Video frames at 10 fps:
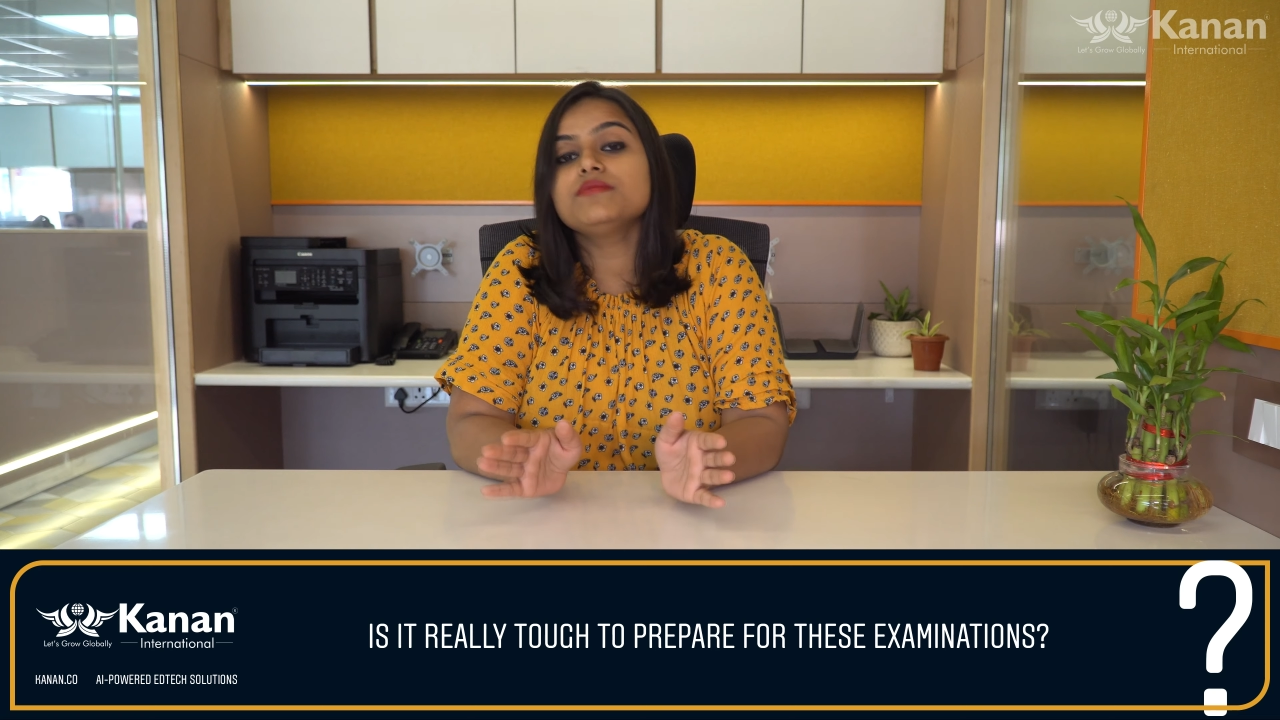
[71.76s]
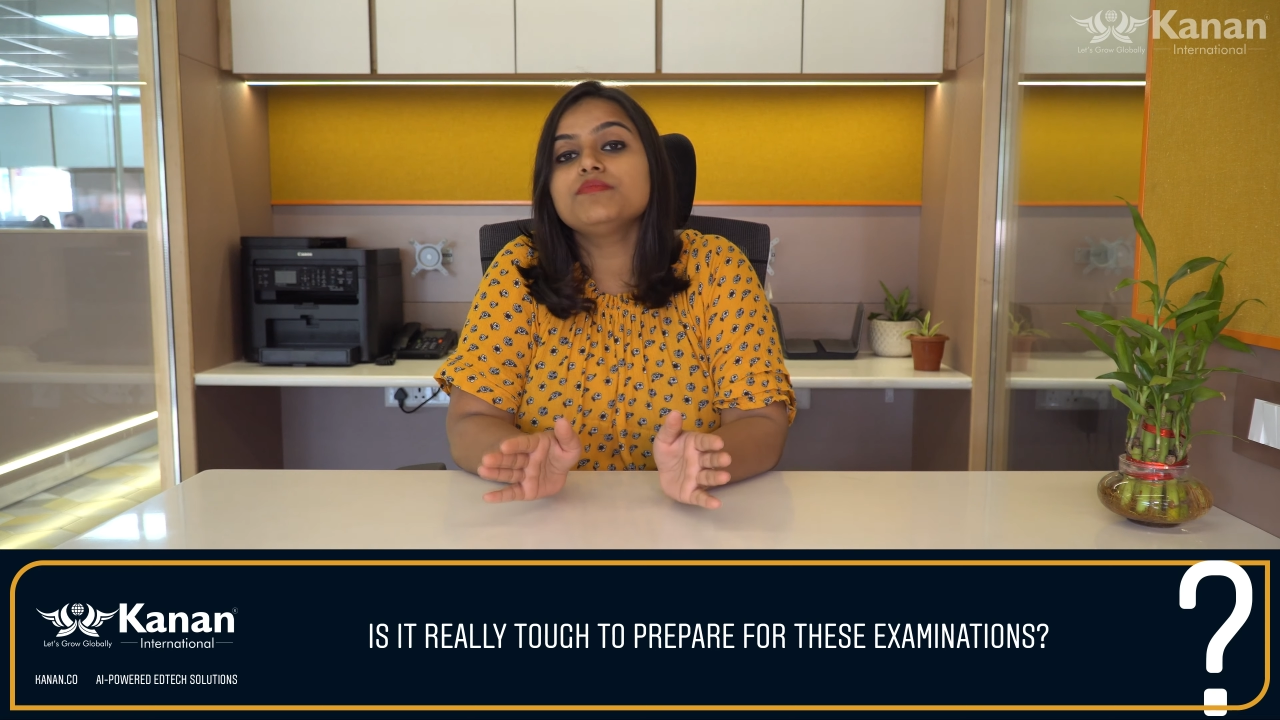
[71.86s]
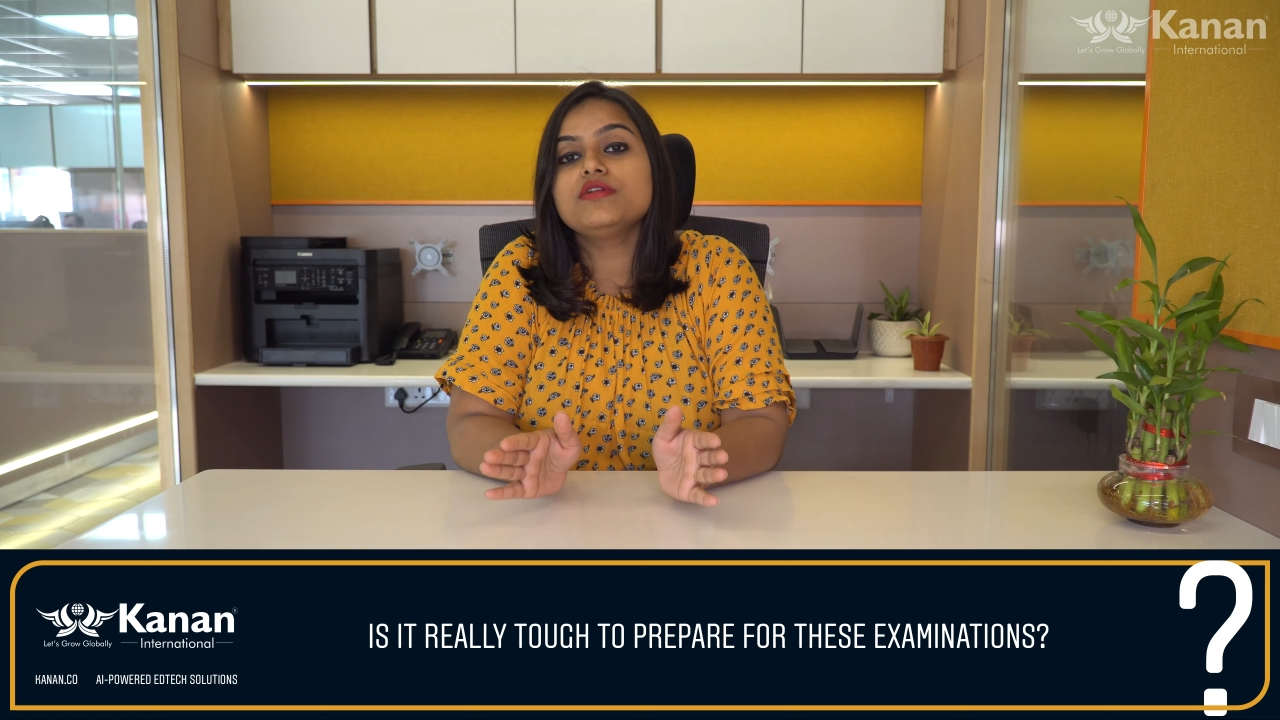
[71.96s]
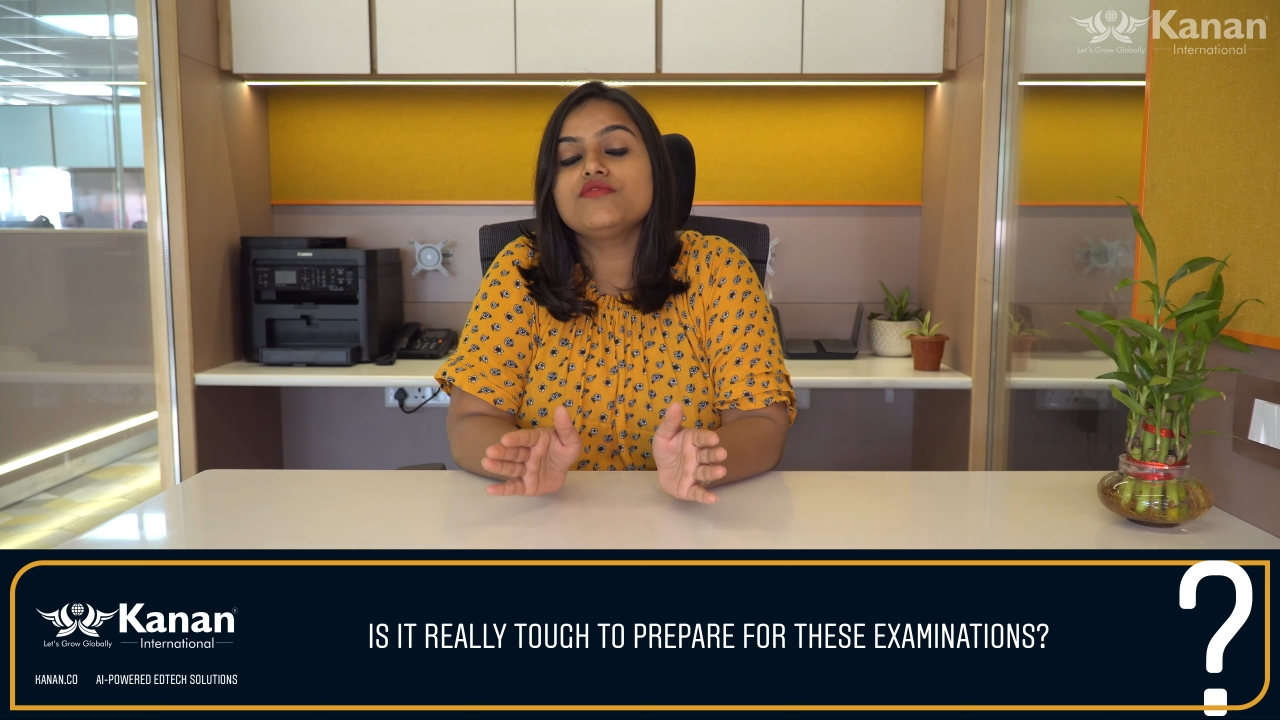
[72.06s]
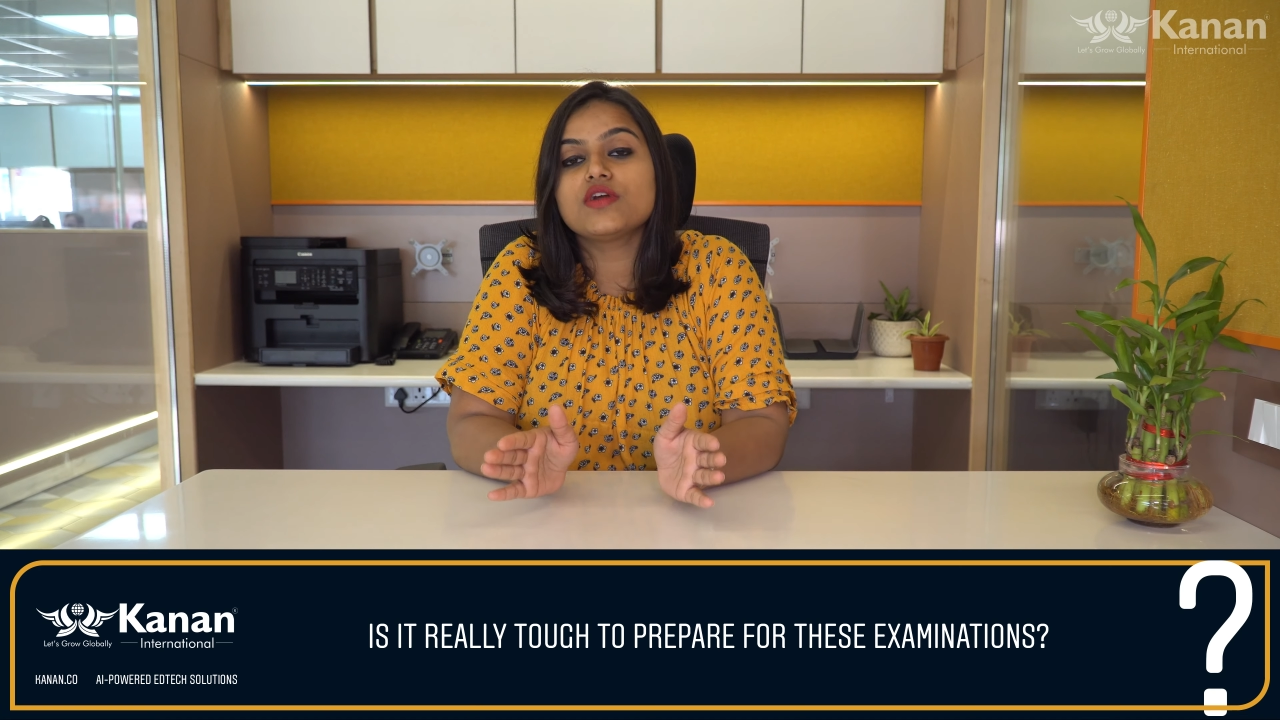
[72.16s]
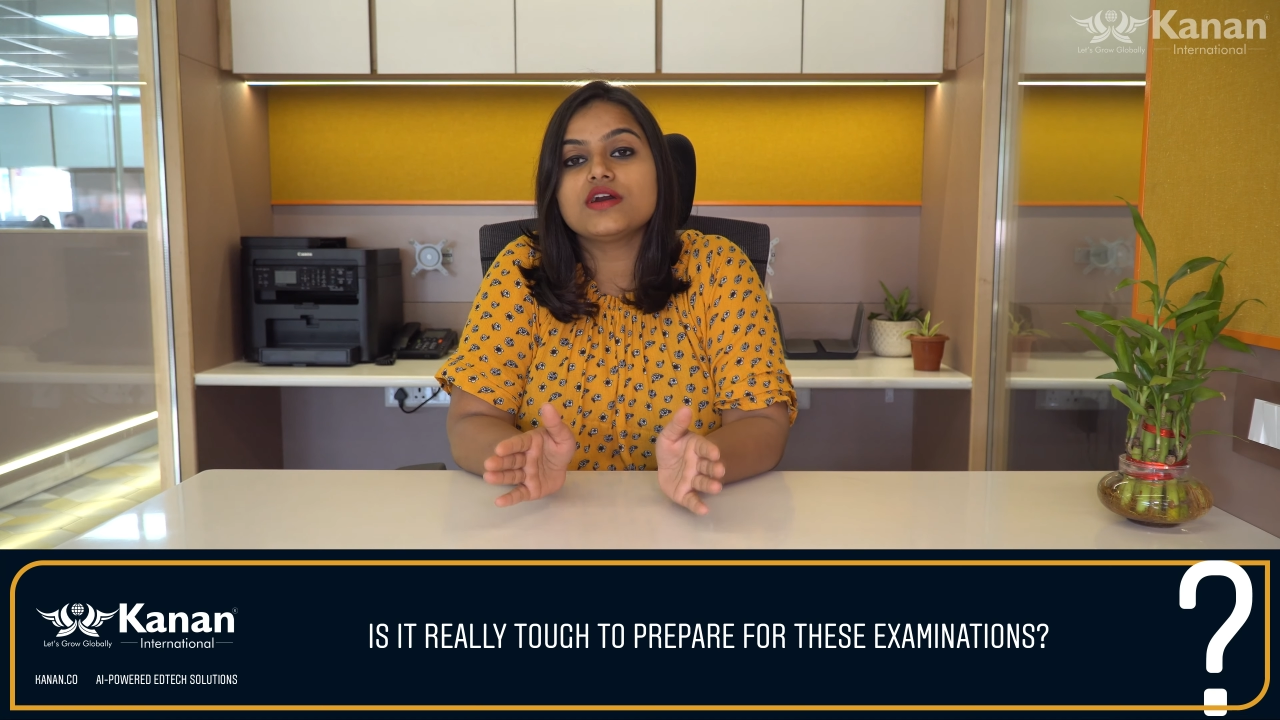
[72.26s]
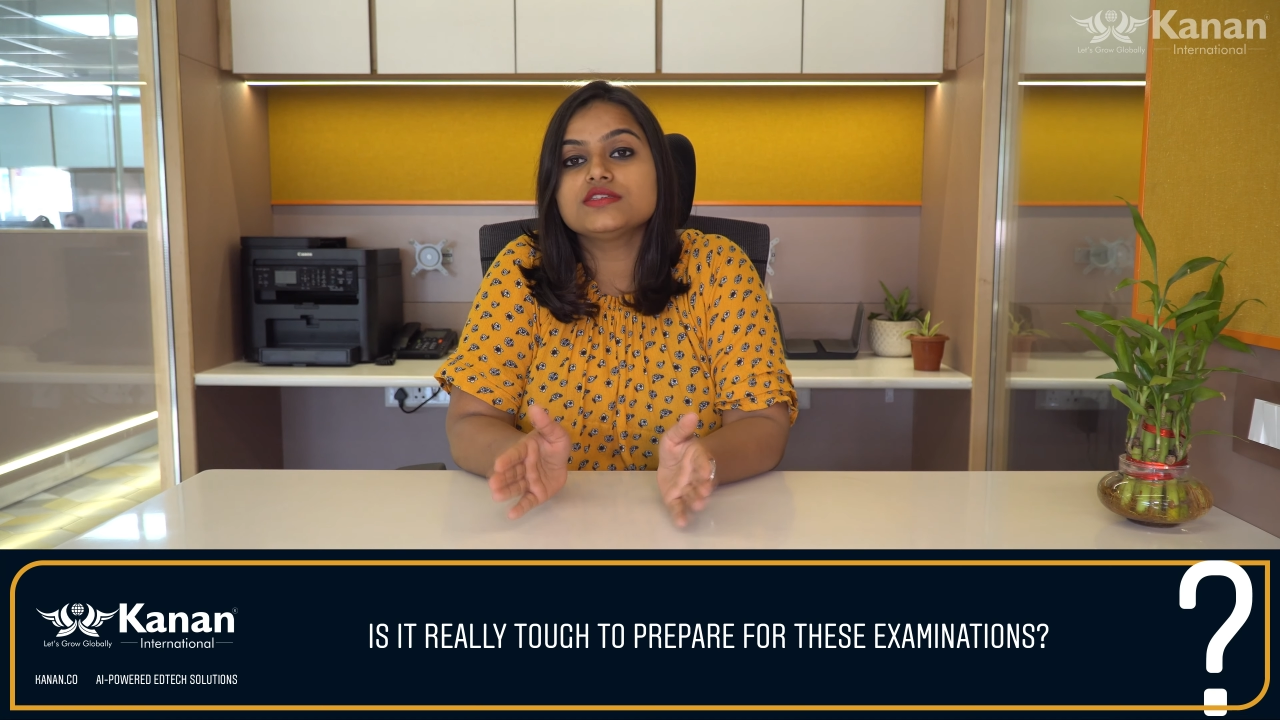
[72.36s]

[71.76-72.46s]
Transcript: simple for